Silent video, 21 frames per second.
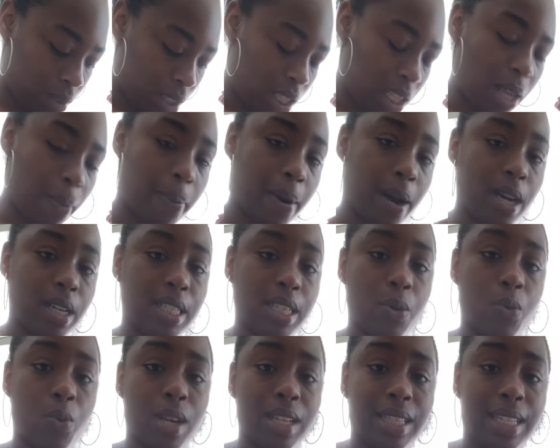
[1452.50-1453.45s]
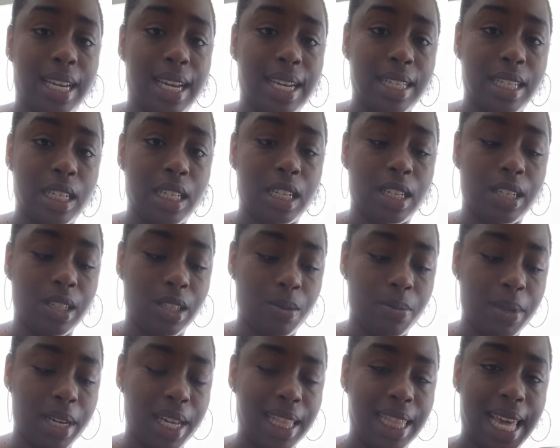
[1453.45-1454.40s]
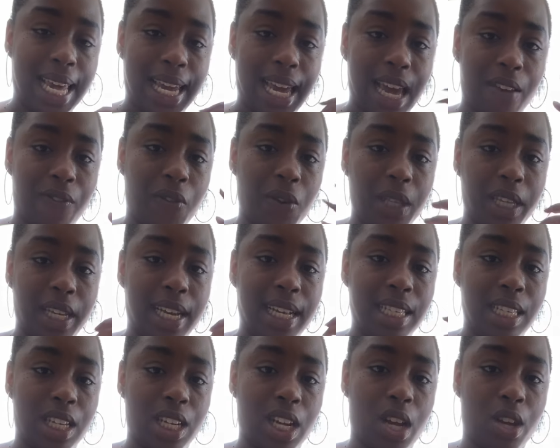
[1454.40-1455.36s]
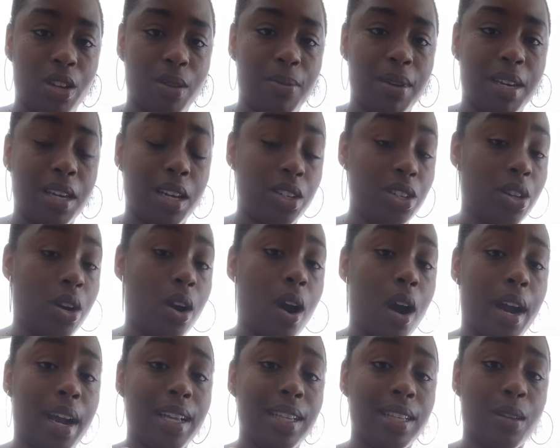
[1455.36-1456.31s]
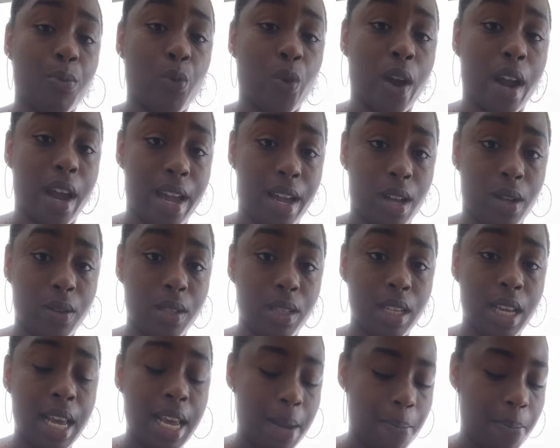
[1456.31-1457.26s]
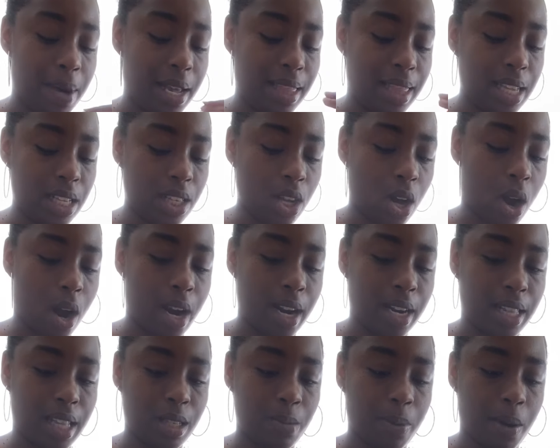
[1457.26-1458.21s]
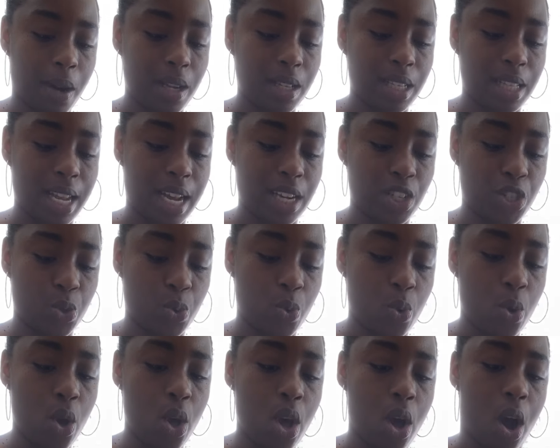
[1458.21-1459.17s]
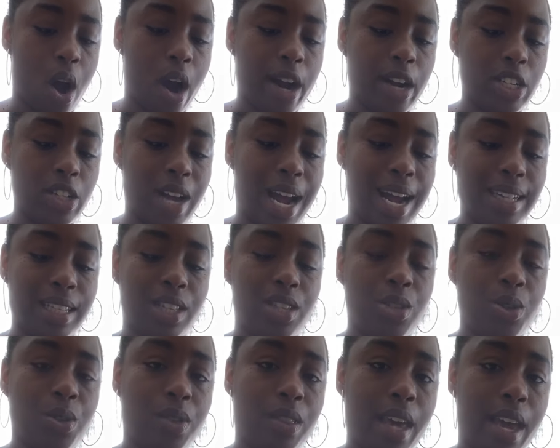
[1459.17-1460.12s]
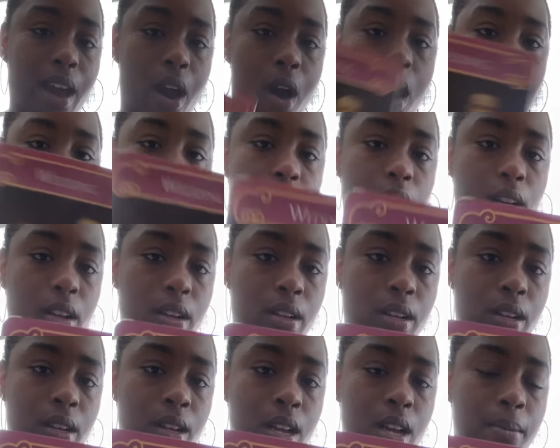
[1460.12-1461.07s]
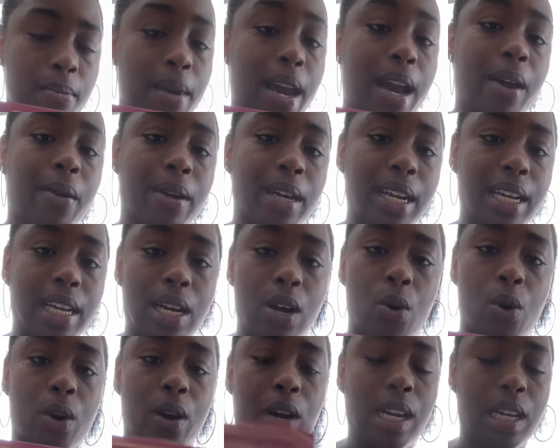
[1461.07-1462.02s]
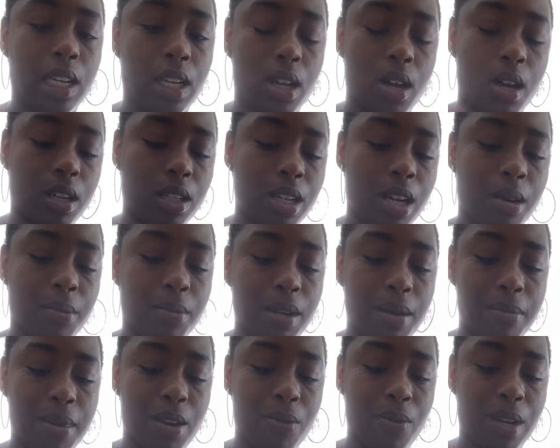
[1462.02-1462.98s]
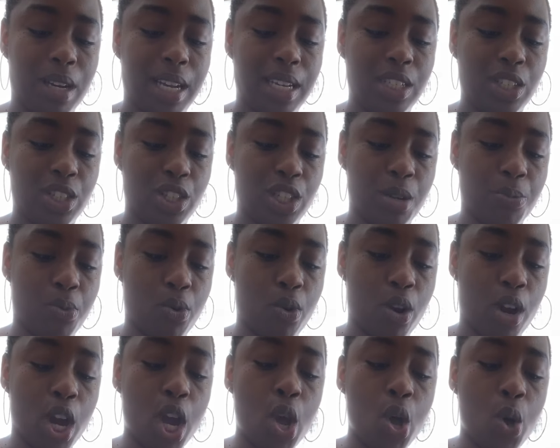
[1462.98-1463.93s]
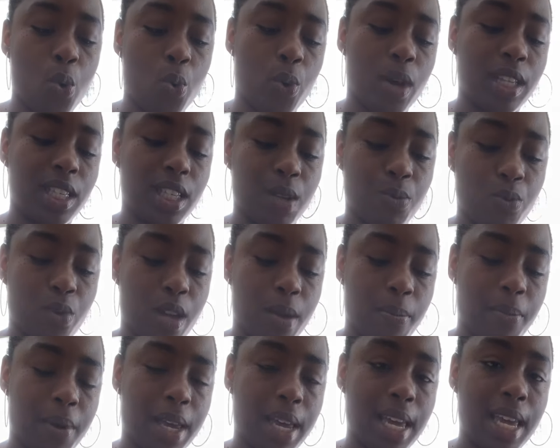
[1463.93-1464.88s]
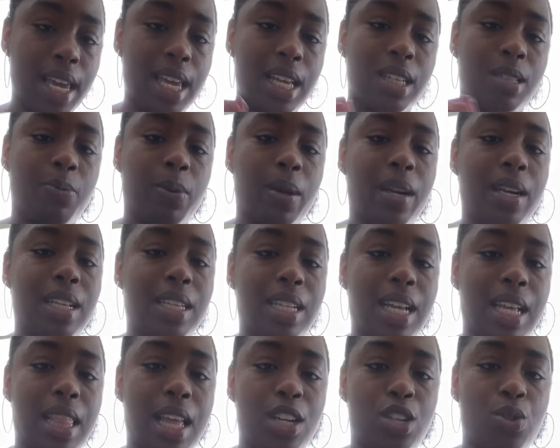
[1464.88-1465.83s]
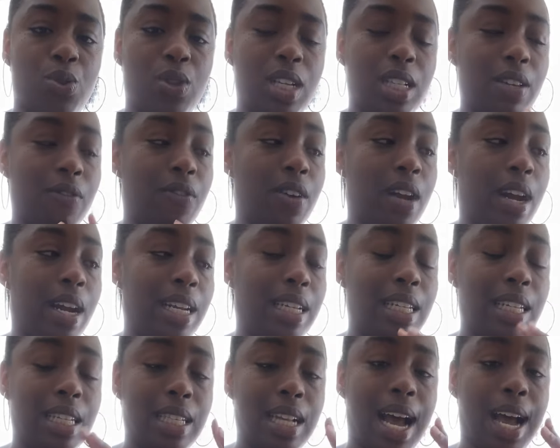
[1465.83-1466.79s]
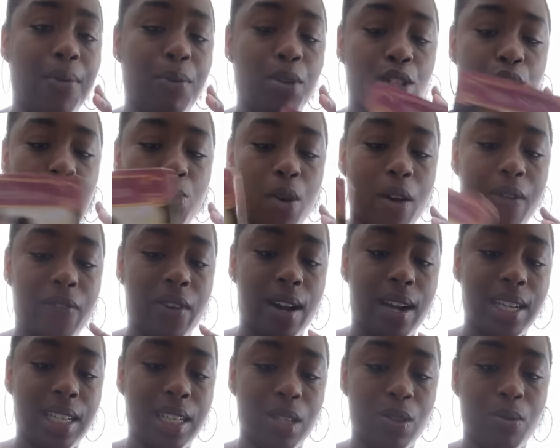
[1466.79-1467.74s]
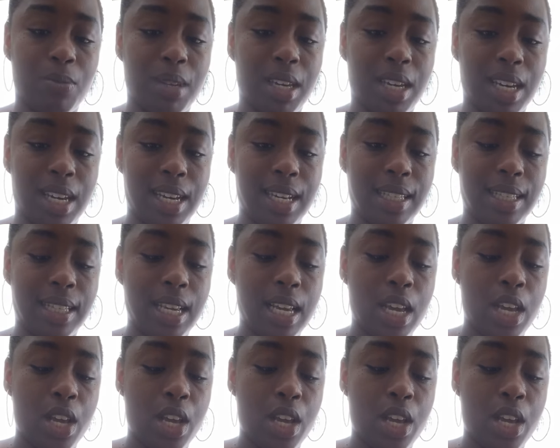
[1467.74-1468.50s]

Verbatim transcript: the person wants to get to know you but they can't fully get to know you because your heart is somewhere else but this heart this person that you are attracted to they are married or in a long-term committed relationship or with someone but spirit is saying that you need to very decide what you want very soon because